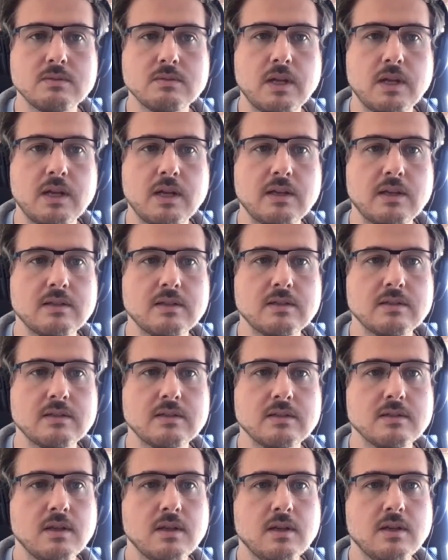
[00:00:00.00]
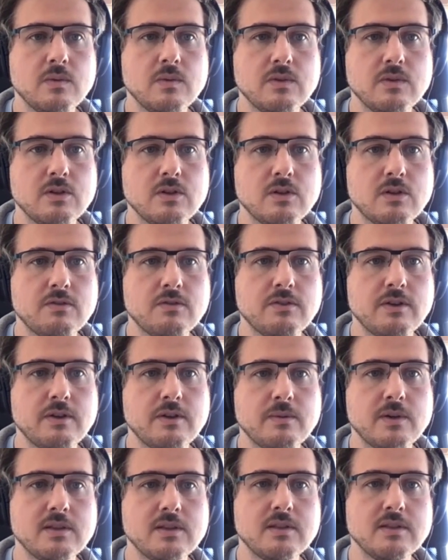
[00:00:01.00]
plugins with your
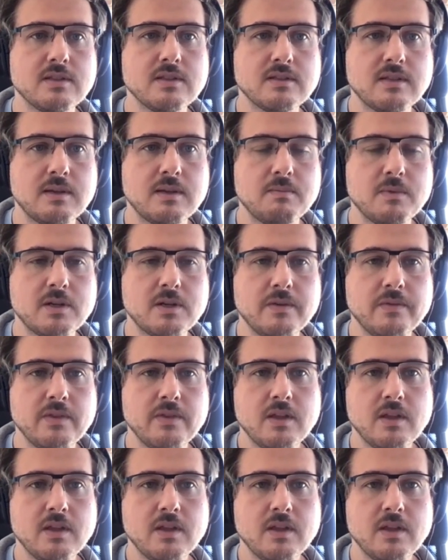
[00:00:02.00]
favorite disassembler.